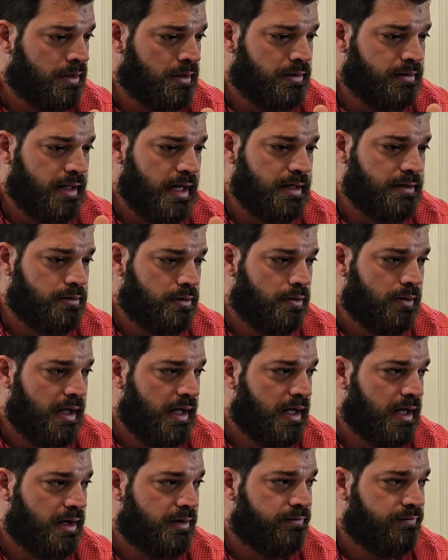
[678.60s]
they do
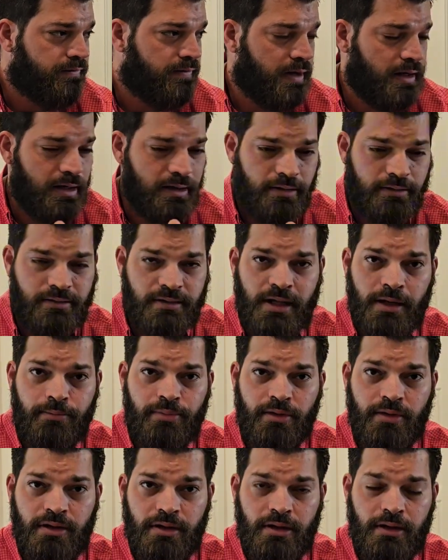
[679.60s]
have a
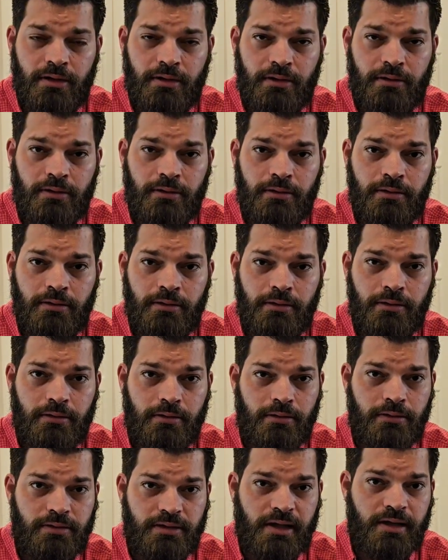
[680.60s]
10%
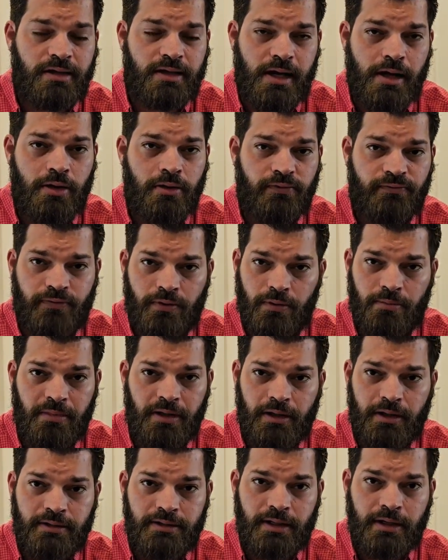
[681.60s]
discount for
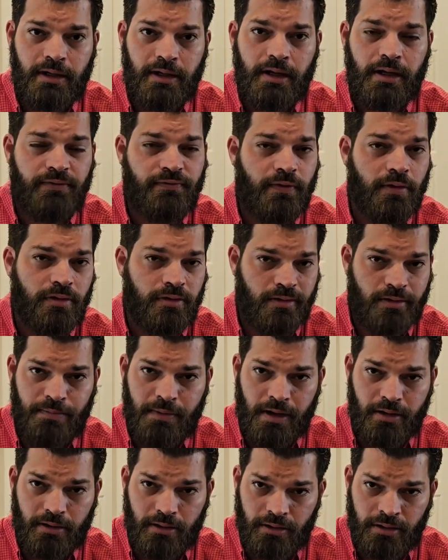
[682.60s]
military and first
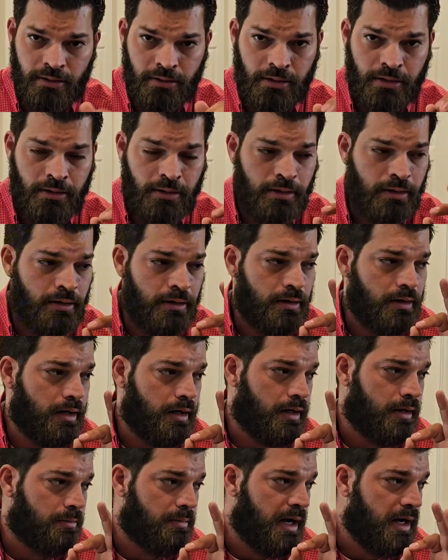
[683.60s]
responders.
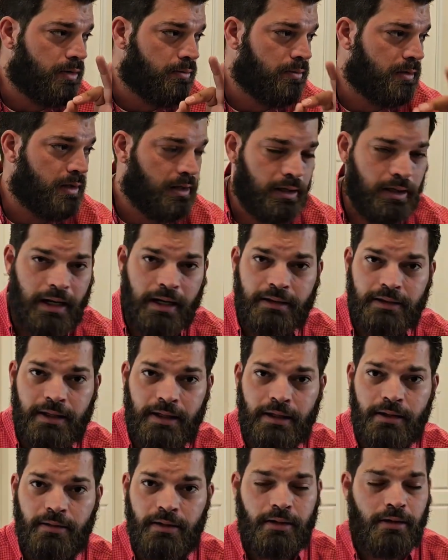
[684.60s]
I really like
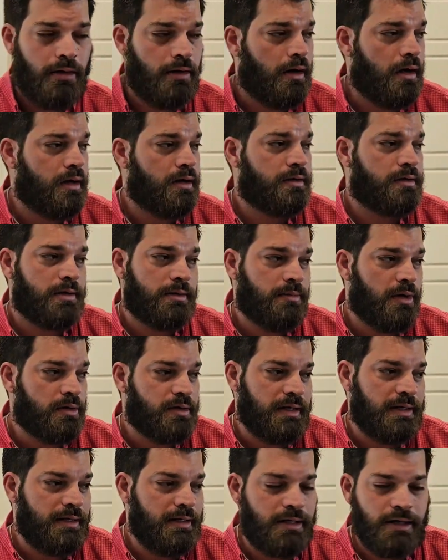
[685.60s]
that. Honestly,
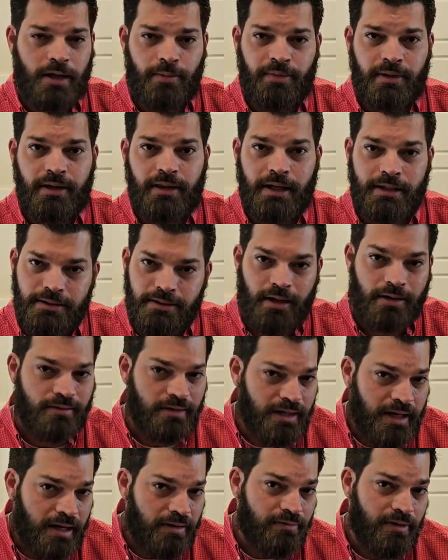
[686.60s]
most any company that
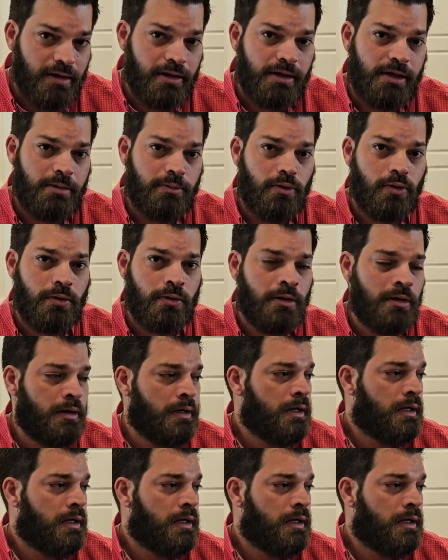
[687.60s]
doesn't have that anymore,